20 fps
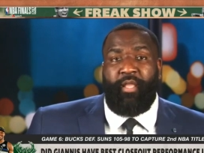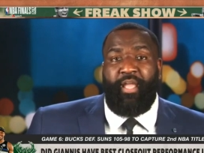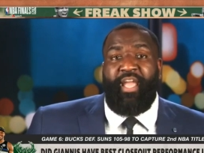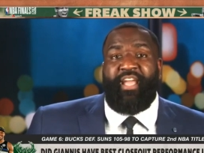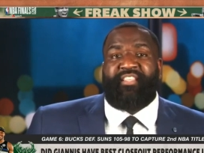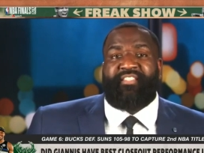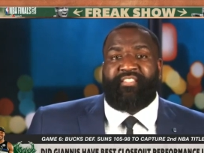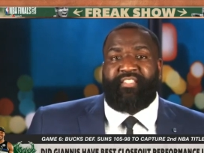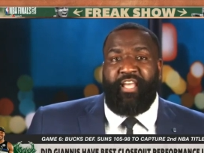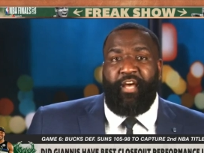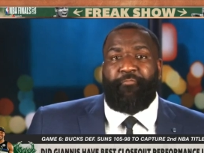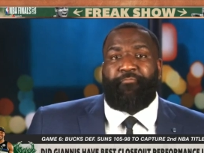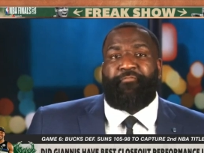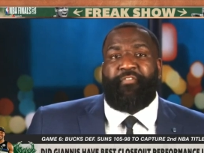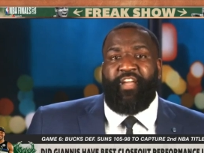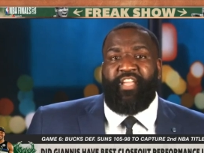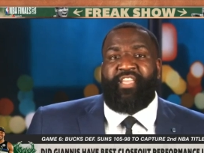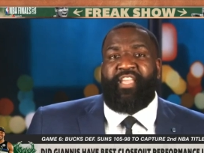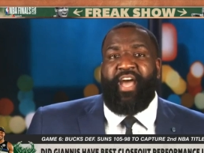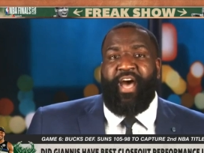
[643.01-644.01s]
except
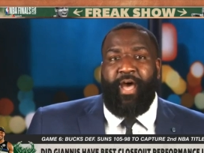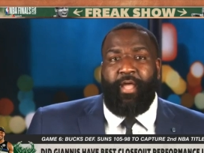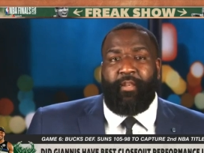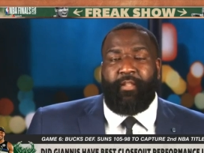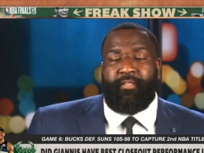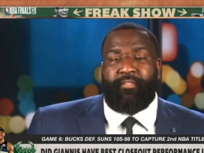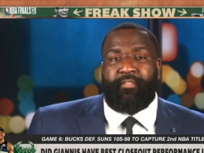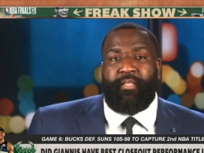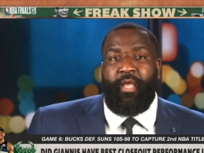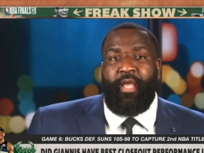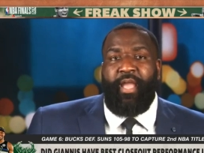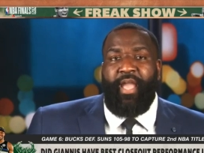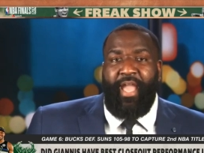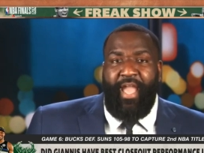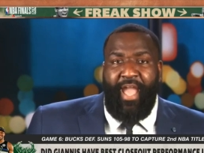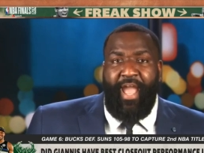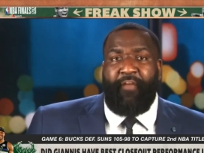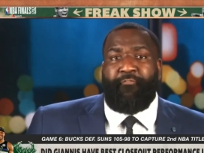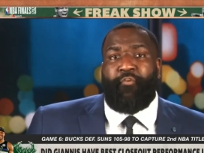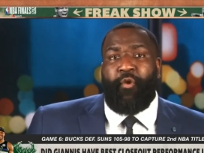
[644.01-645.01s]
for Giannis.
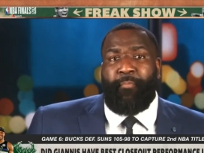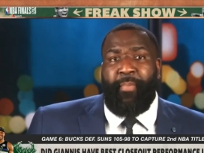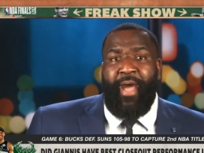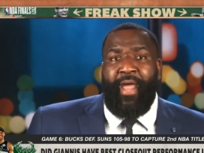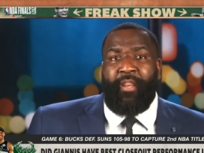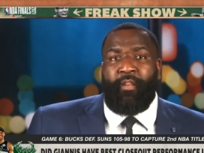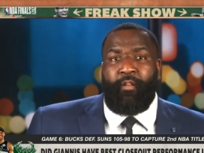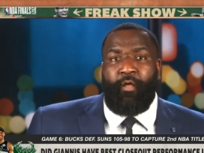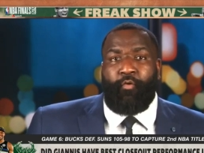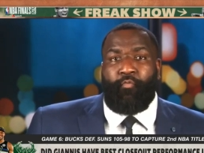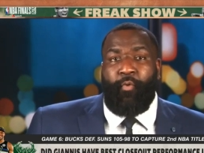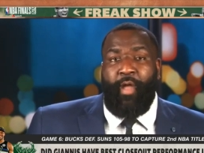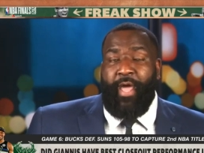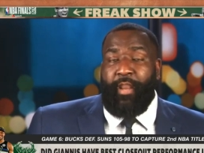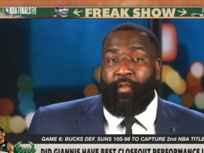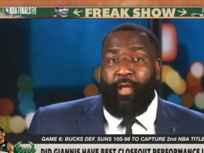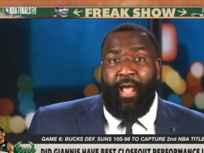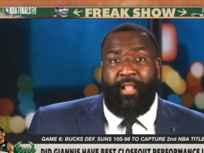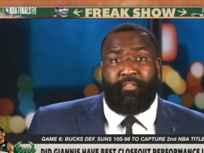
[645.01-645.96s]
Everybody looked rattled.